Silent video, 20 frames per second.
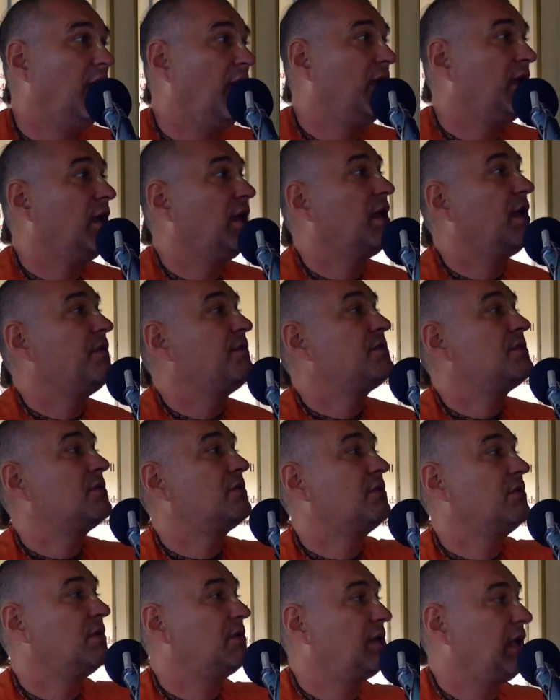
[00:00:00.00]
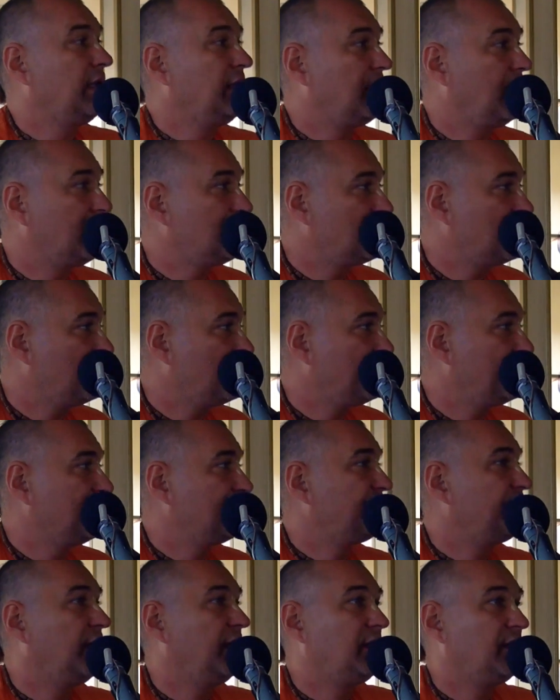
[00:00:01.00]
and he gives you 10,000
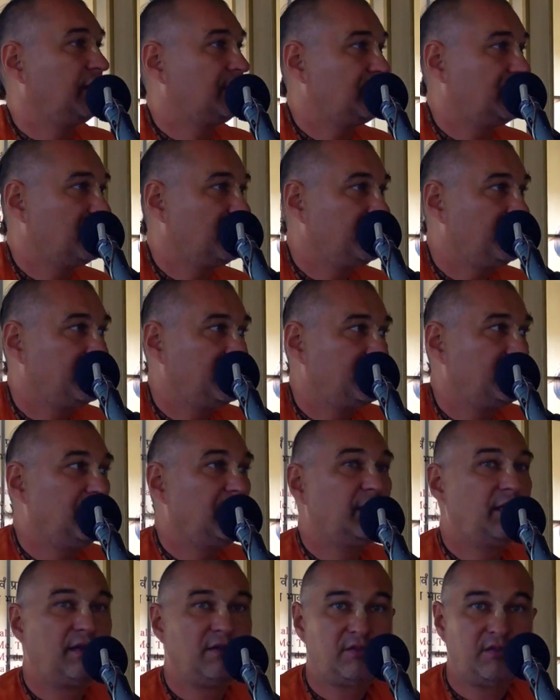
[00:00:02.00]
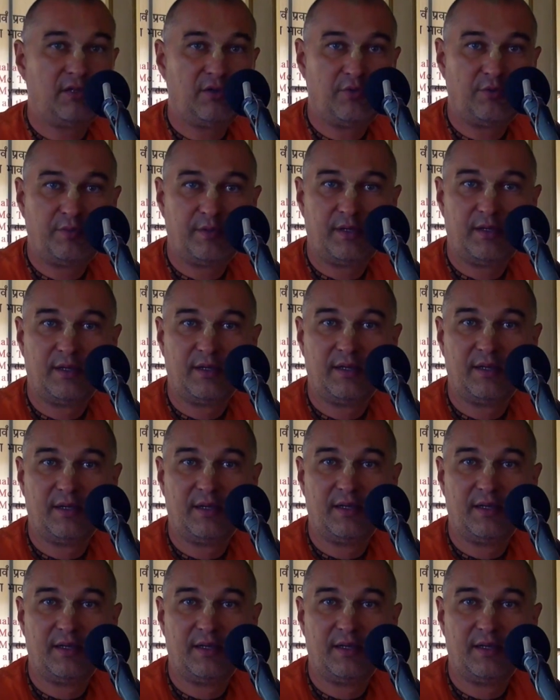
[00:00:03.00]
rupees, 5,000 rupees, 1,000 rupees.